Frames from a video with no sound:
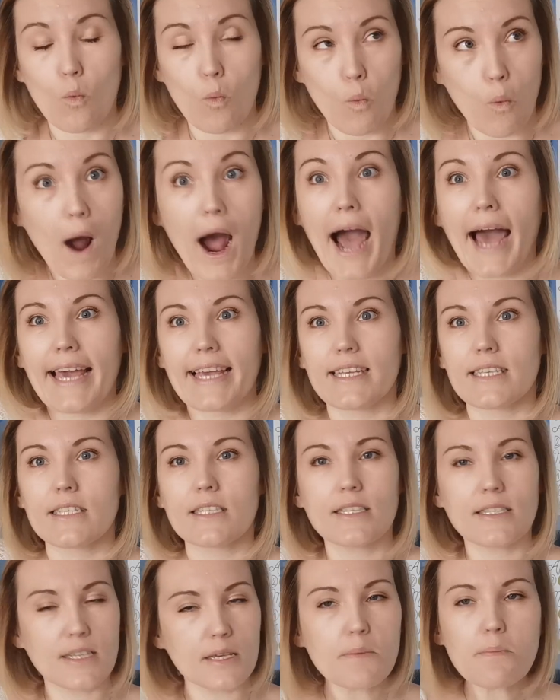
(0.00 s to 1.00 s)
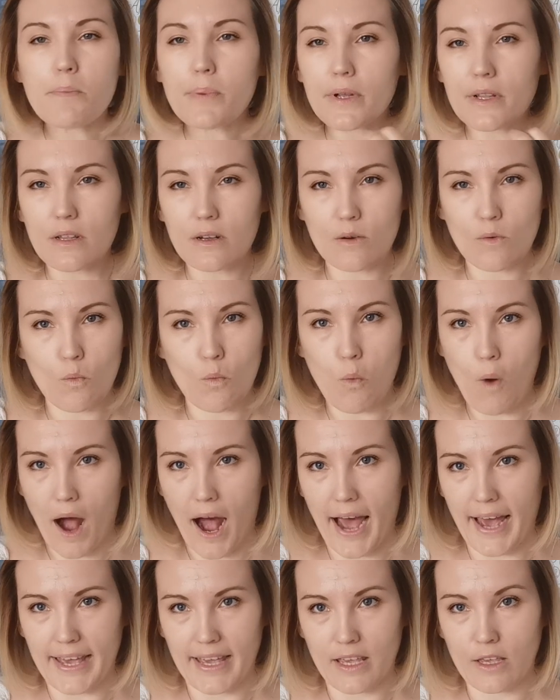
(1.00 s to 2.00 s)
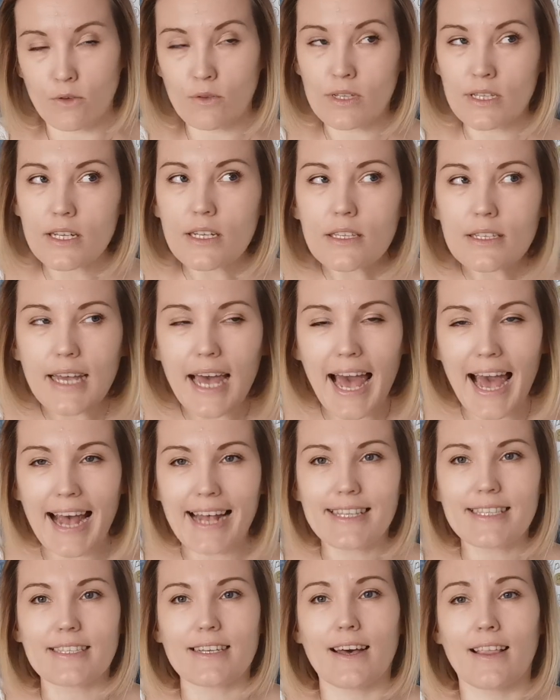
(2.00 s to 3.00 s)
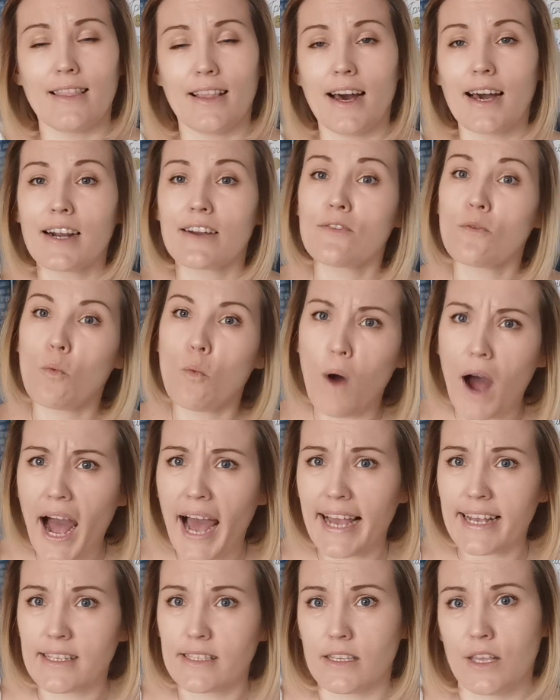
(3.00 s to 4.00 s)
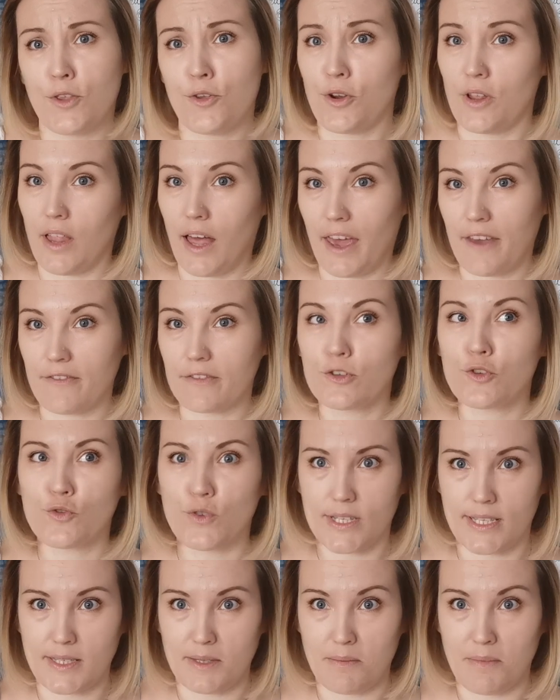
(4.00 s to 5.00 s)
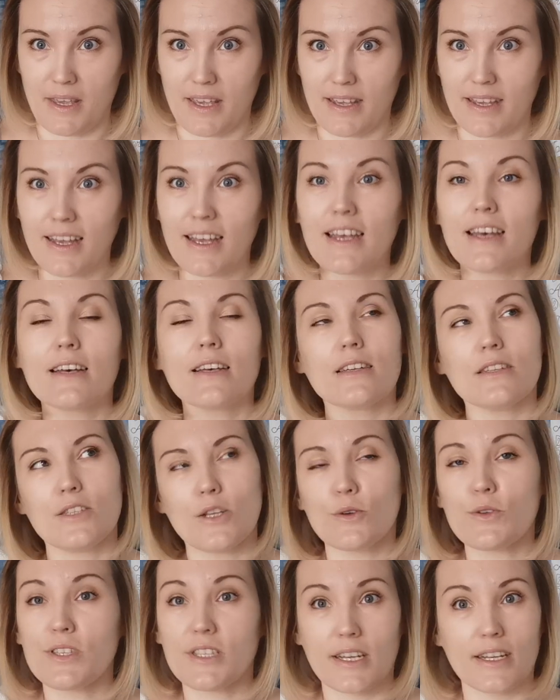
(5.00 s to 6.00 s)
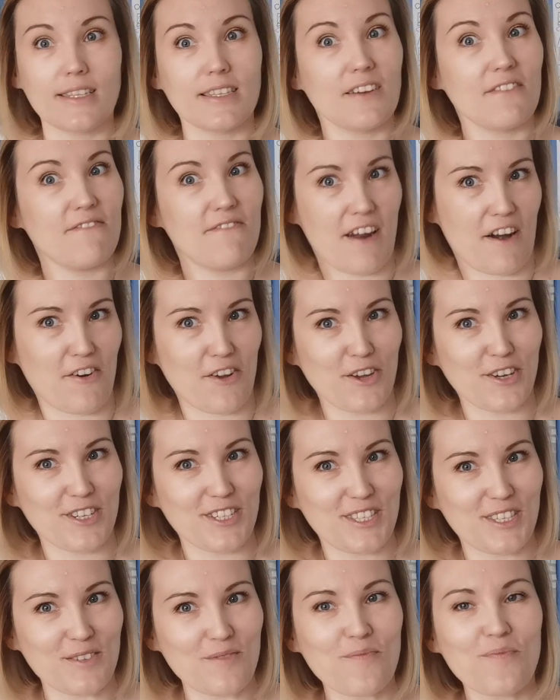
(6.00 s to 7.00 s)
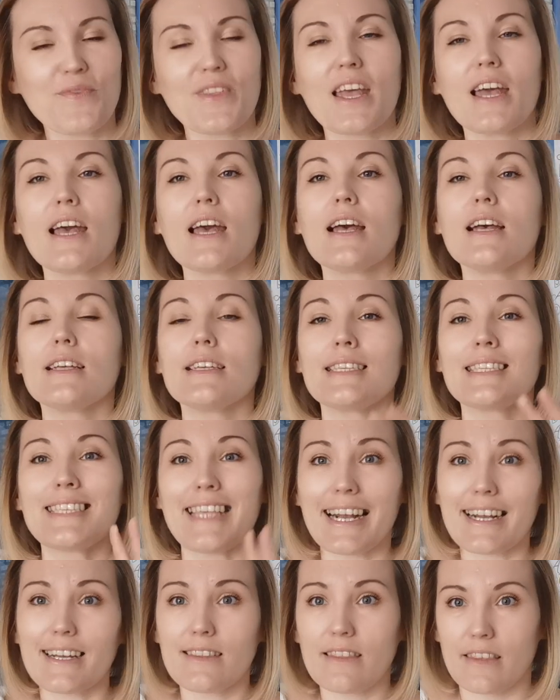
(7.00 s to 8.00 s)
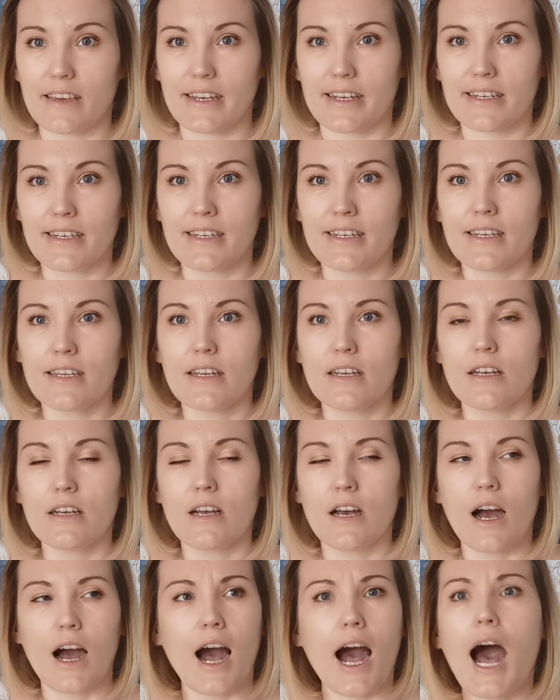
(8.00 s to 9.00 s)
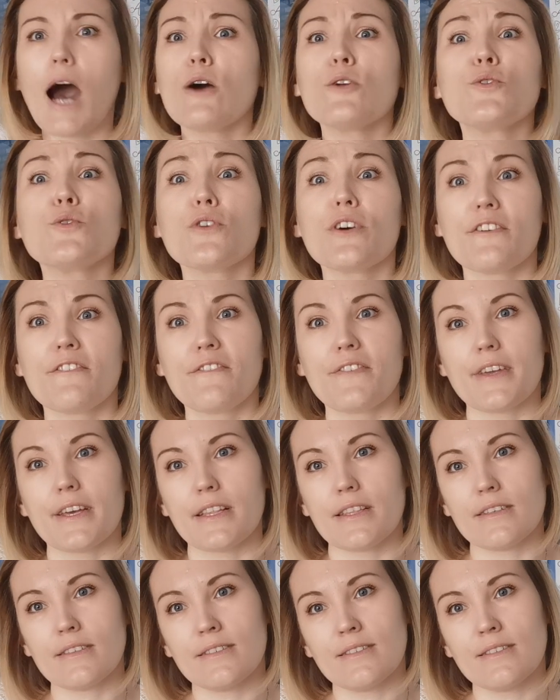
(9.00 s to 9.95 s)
Why? Simple why. You need to ask a lot of whys in your life. Trust me, those things are very good. Second thing, how do I feel?